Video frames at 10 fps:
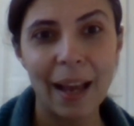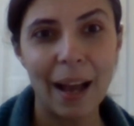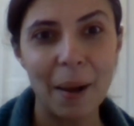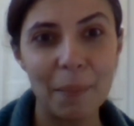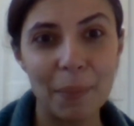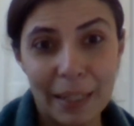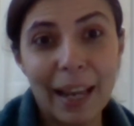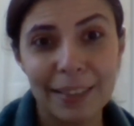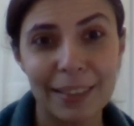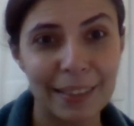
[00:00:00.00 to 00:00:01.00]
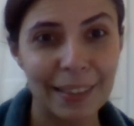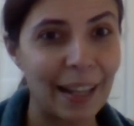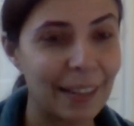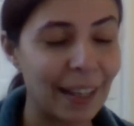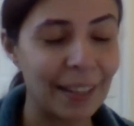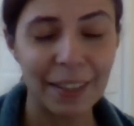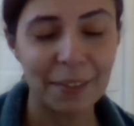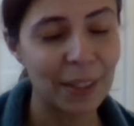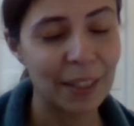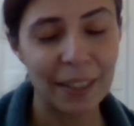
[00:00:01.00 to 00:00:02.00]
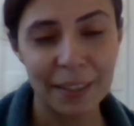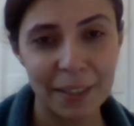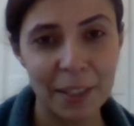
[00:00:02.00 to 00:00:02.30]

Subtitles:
But yes, that definitely is